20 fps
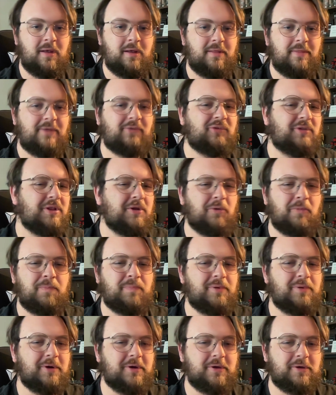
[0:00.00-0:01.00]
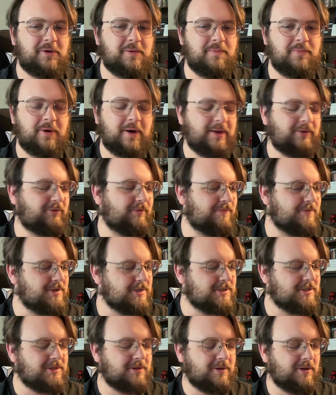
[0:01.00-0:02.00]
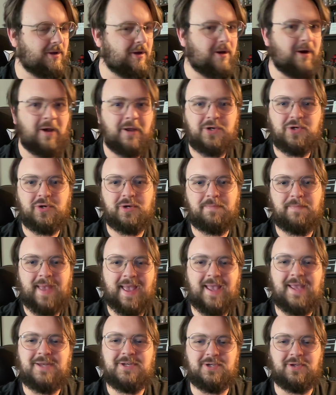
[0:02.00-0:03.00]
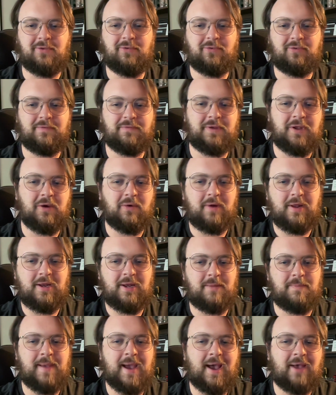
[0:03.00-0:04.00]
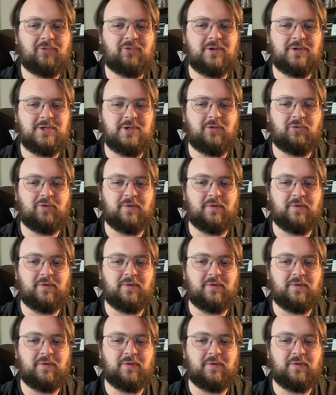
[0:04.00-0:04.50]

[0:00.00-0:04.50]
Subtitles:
This little book, comprised of just 100 pages of curated passages